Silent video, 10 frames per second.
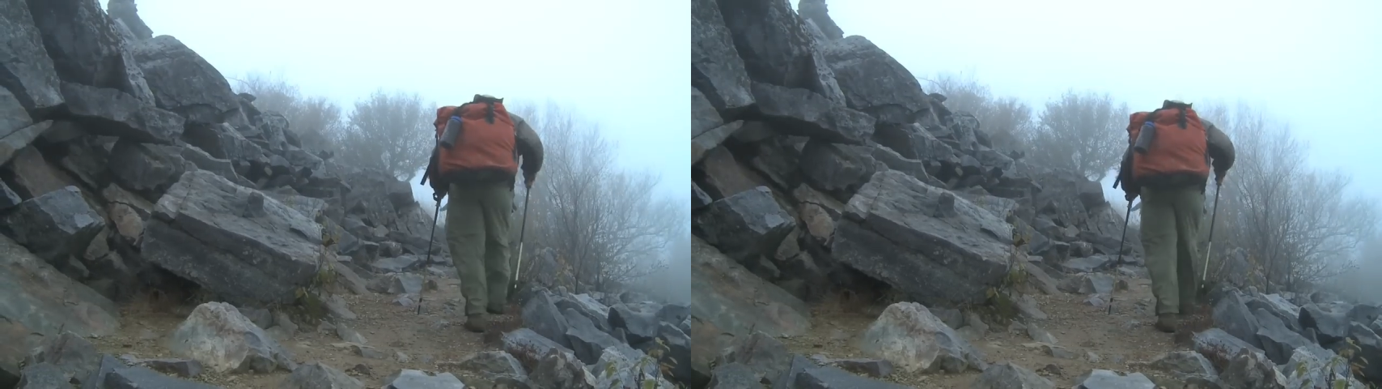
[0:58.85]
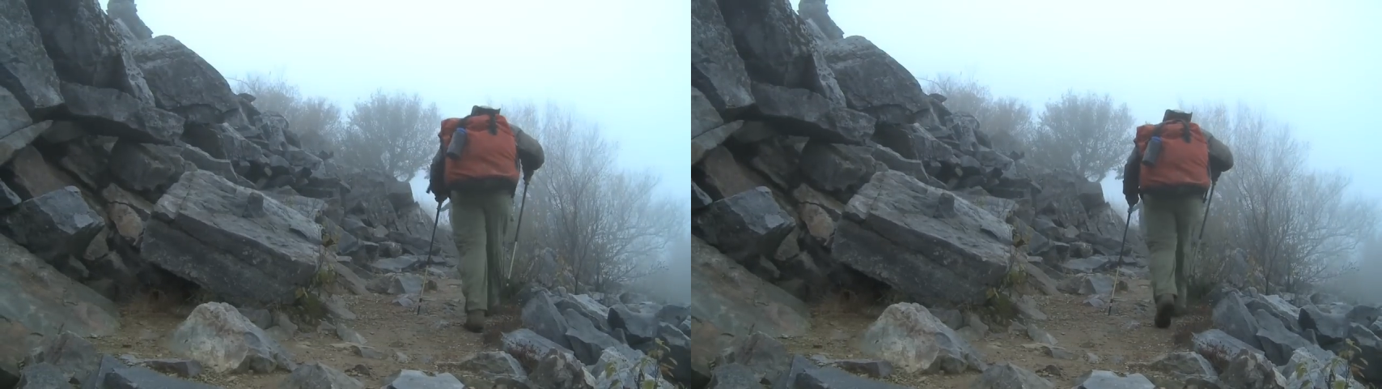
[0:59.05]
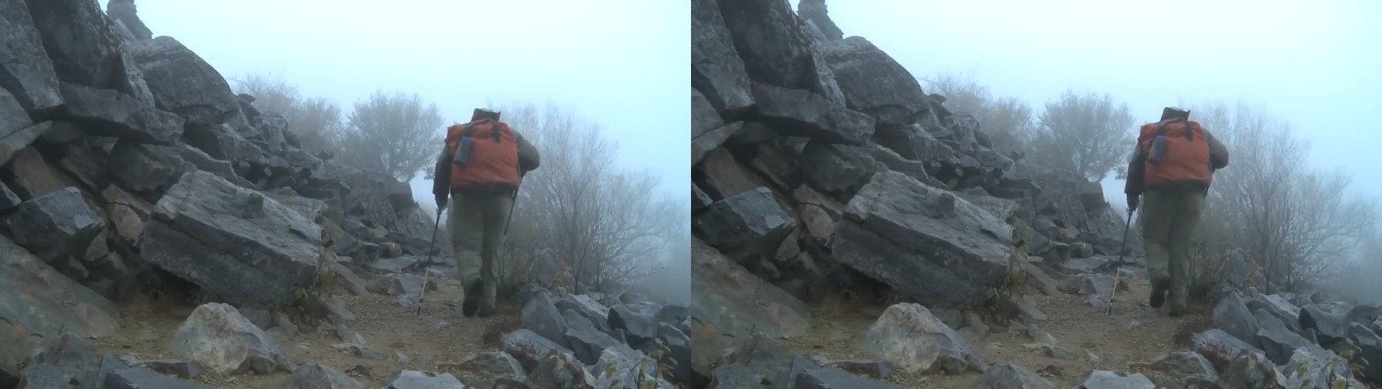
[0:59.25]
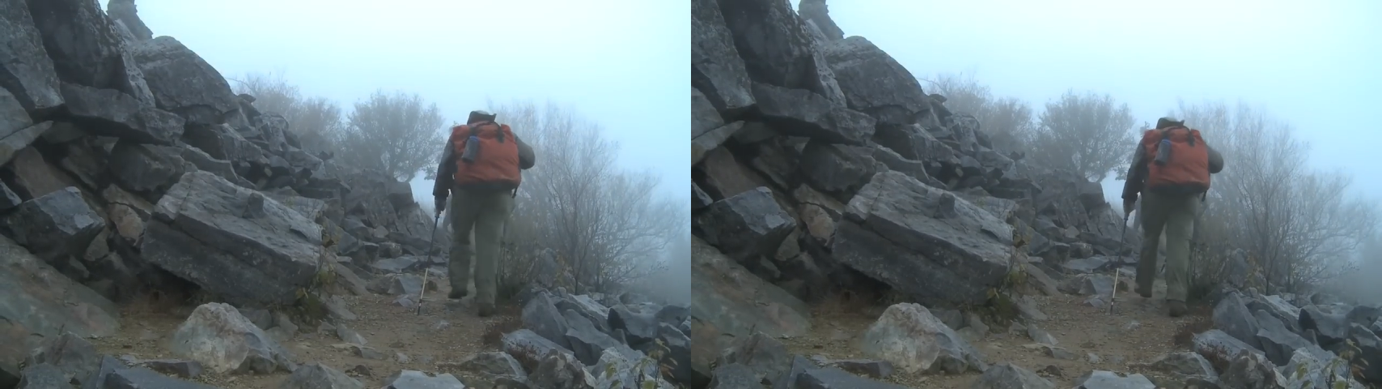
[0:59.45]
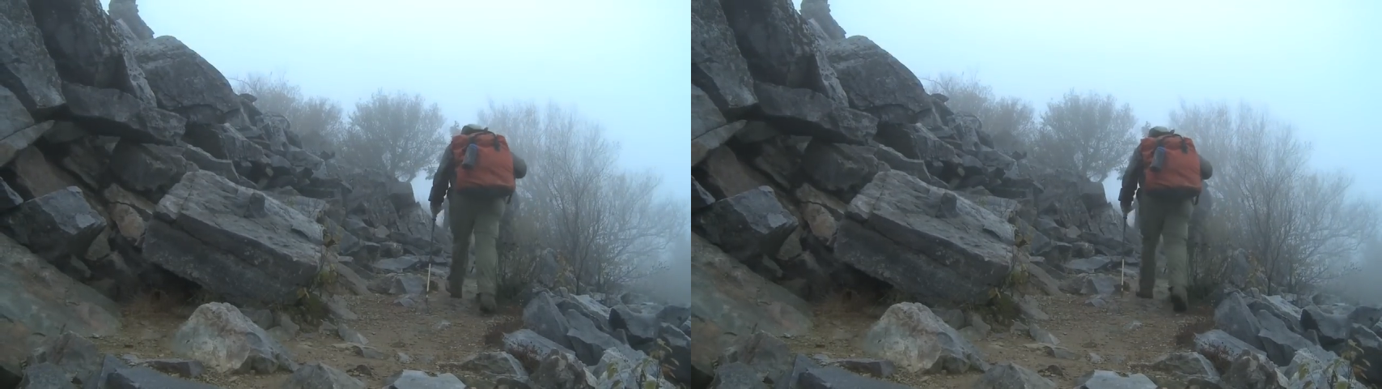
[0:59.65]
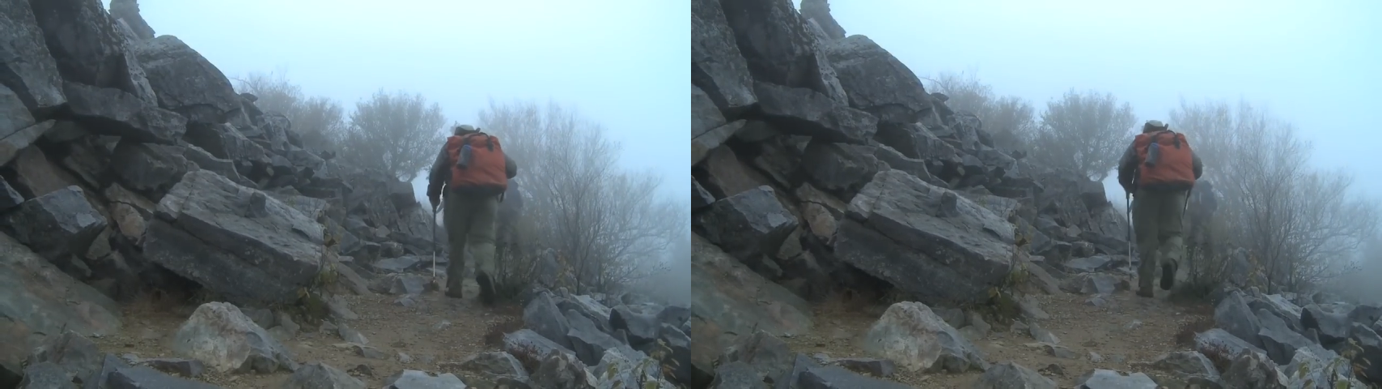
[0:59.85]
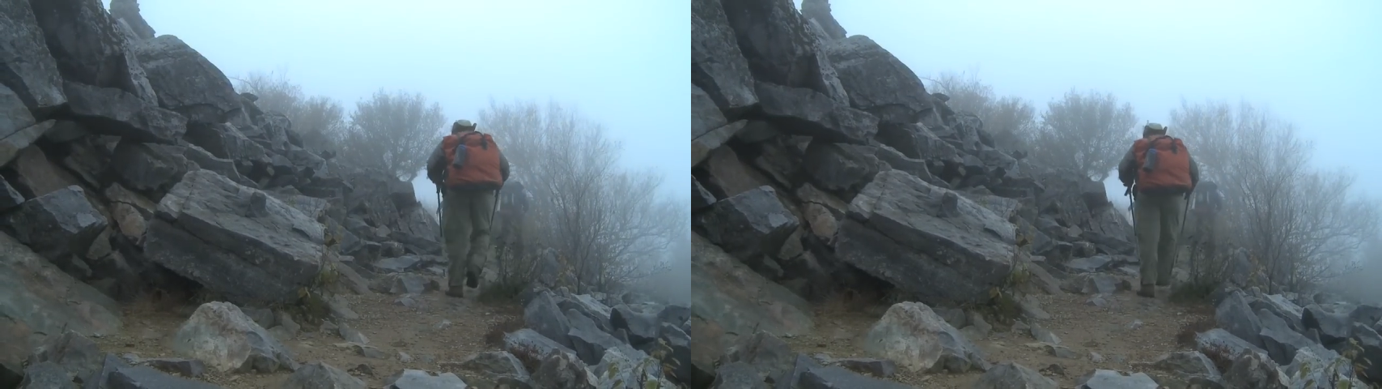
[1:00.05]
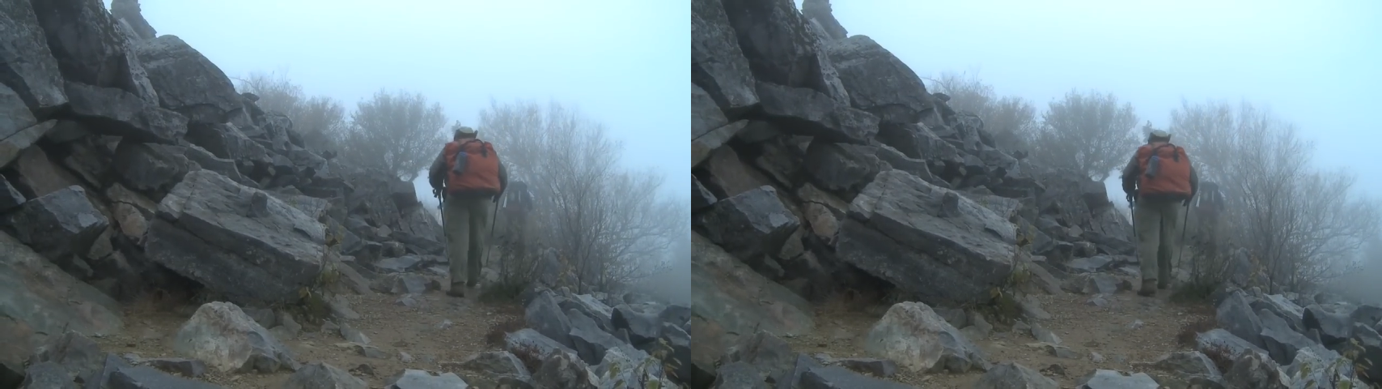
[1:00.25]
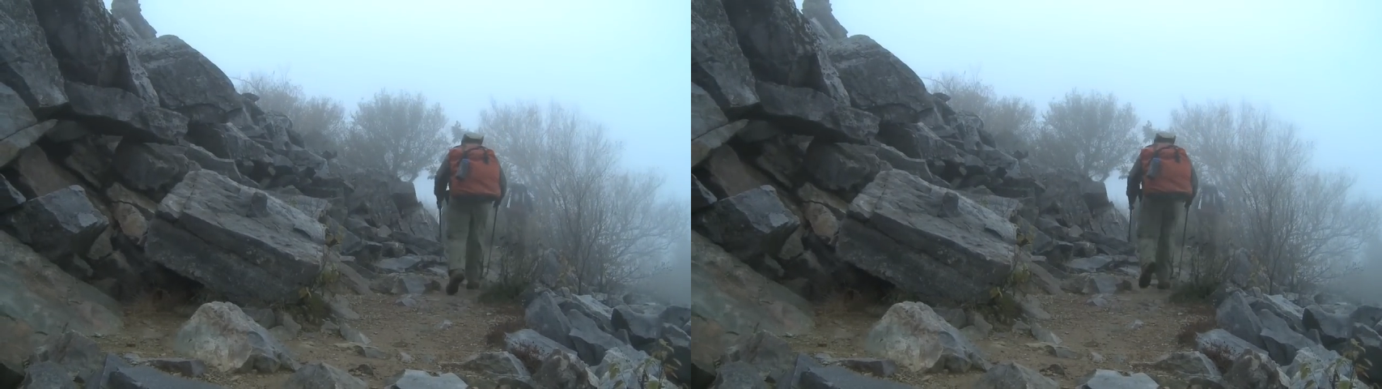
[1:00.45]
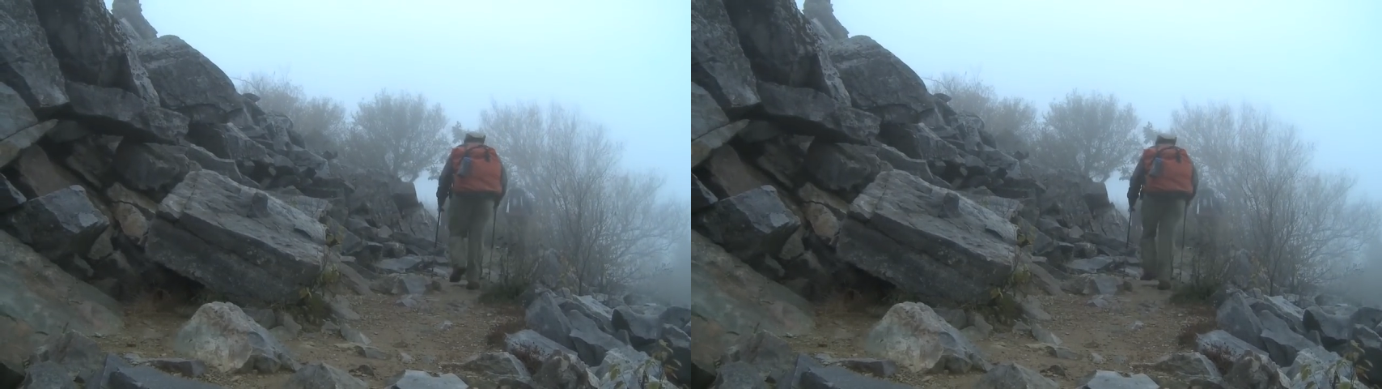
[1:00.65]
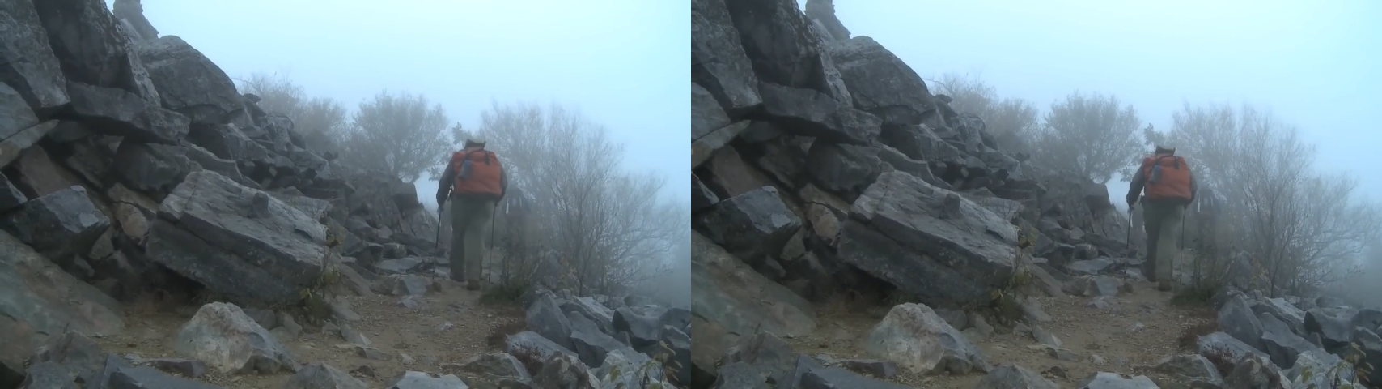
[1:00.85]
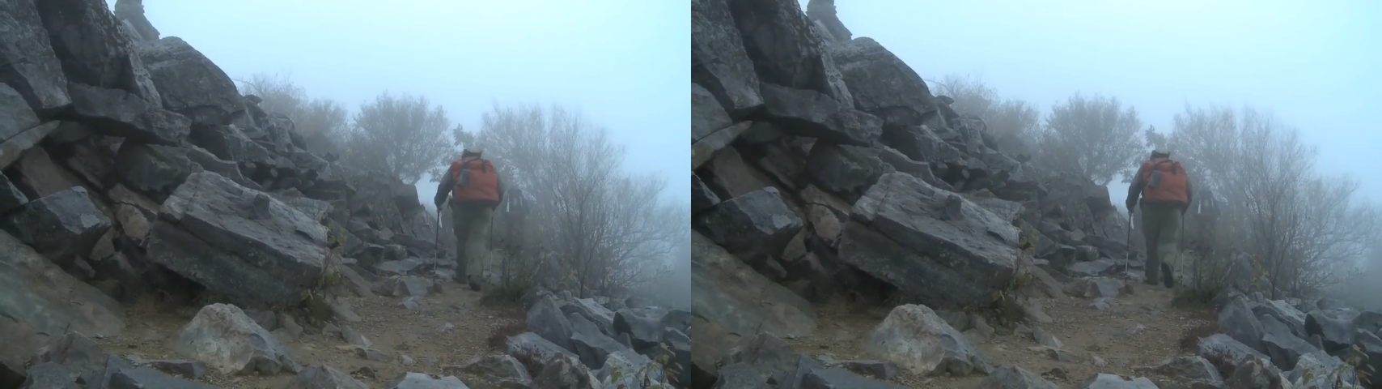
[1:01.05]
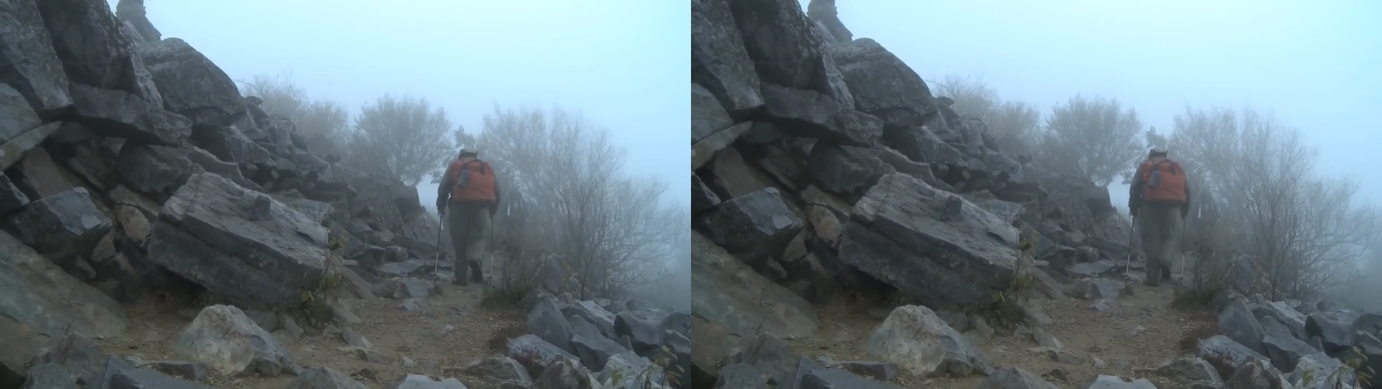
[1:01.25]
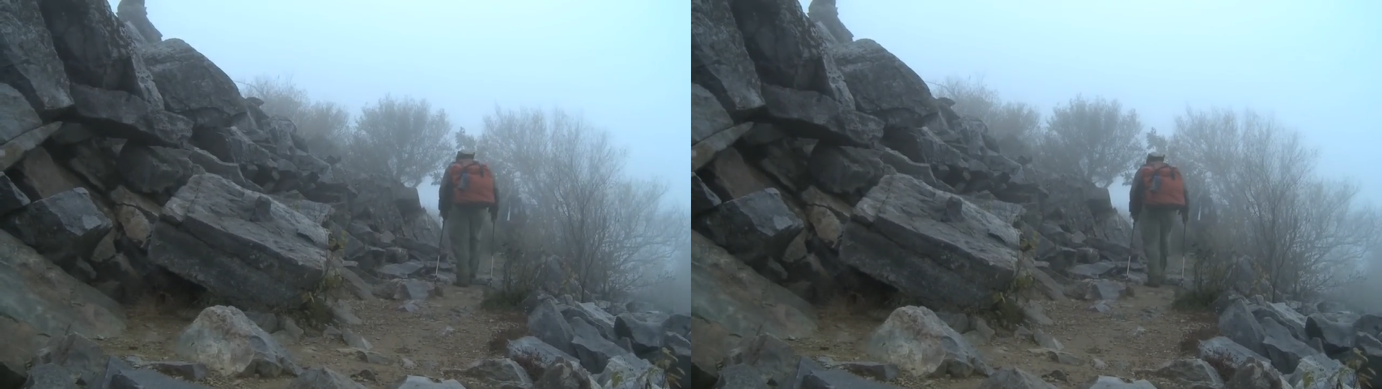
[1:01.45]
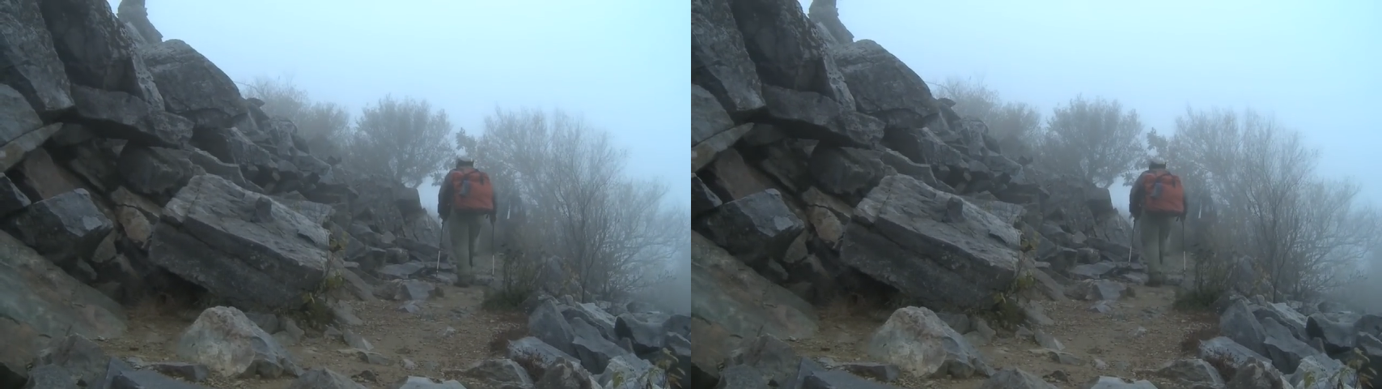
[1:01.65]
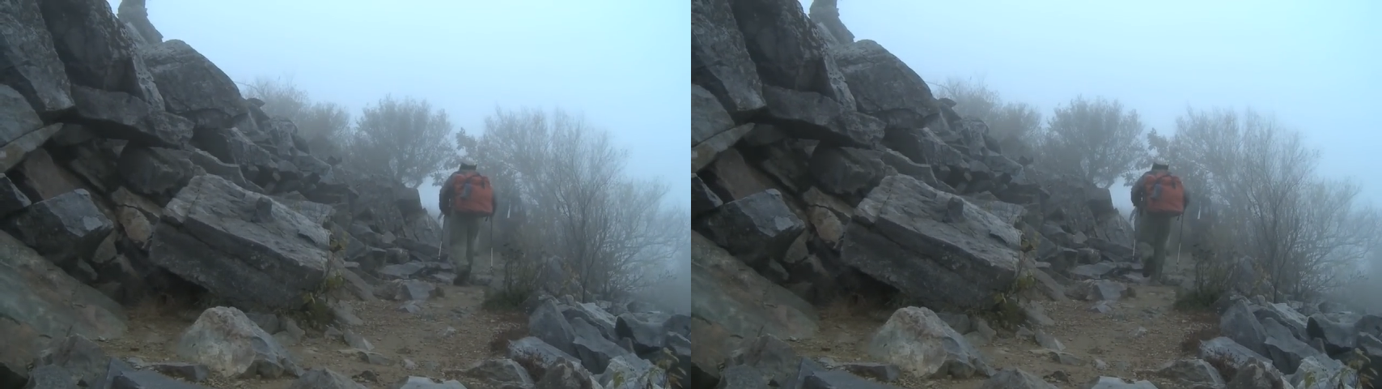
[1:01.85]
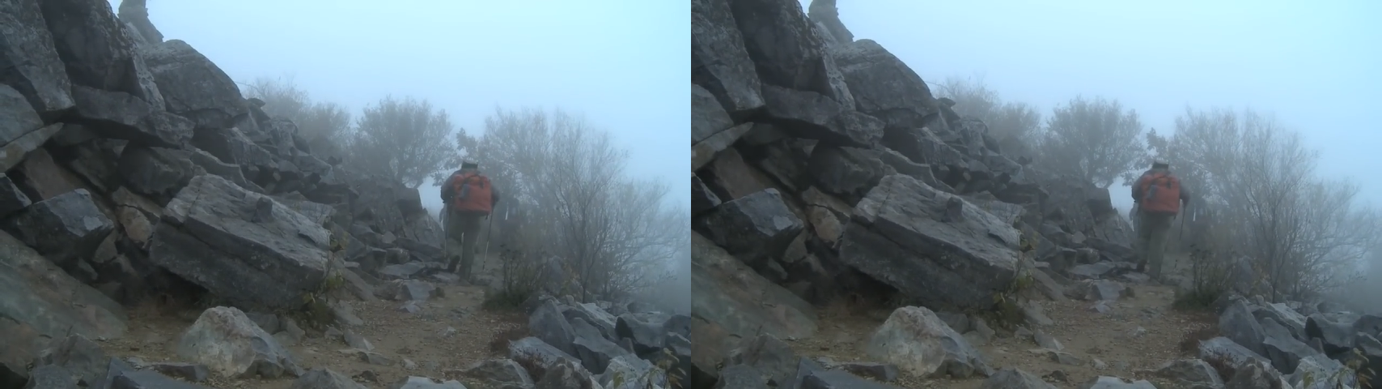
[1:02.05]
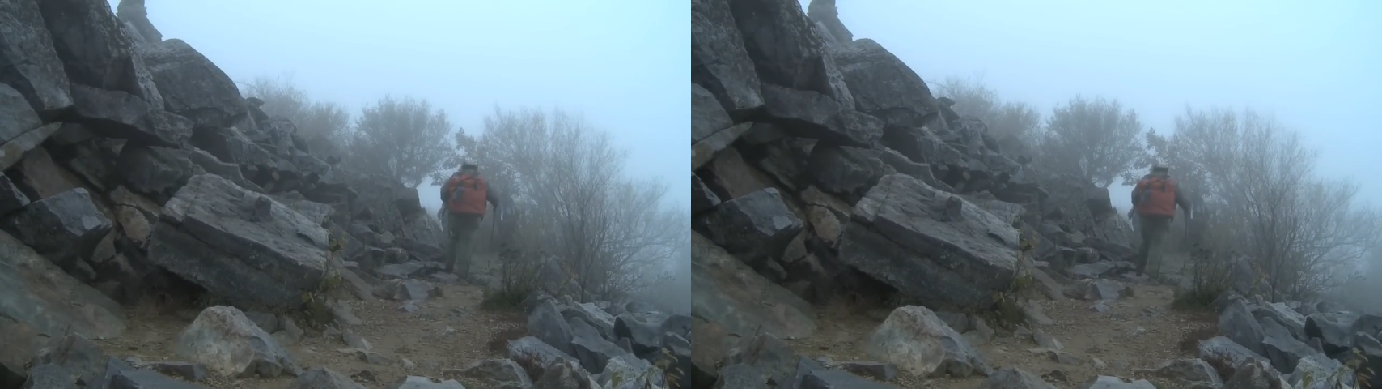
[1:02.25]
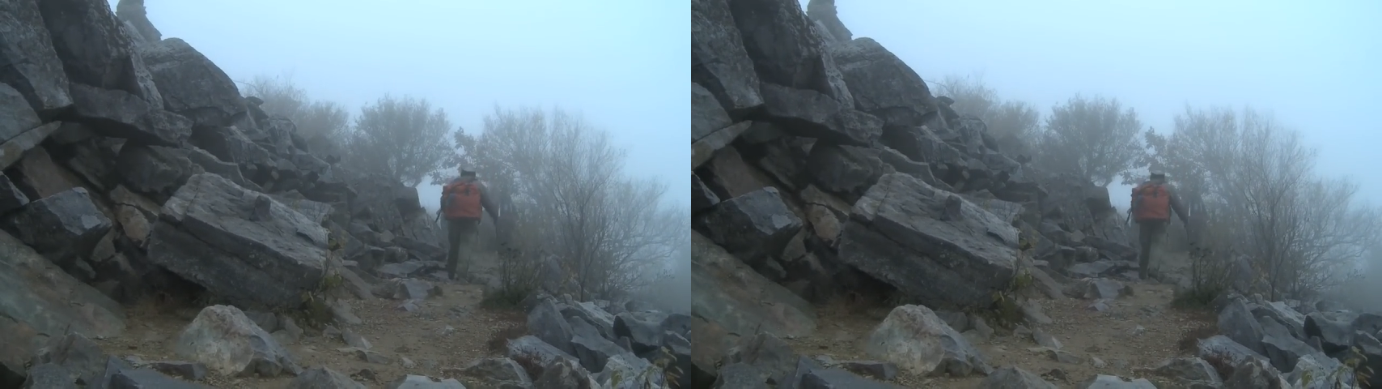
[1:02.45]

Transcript: [unreadable: no face in view]